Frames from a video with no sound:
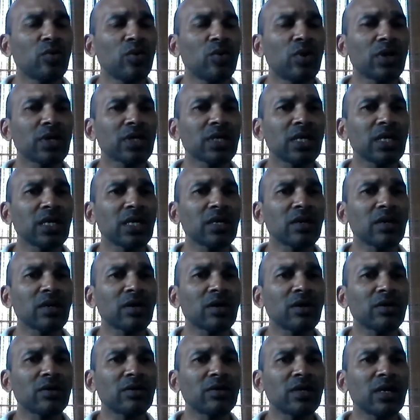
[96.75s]
working
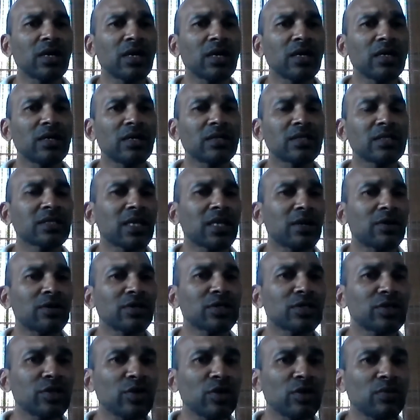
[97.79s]
on
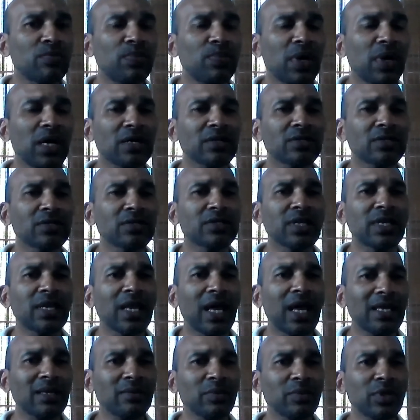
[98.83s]
terrestrial plants and
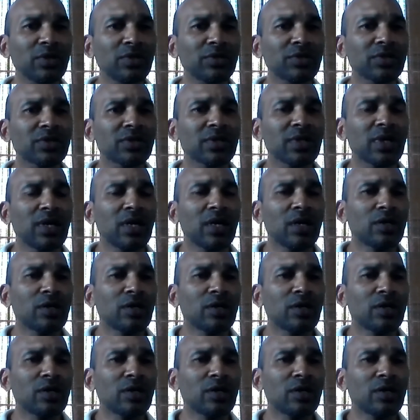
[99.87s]
animals.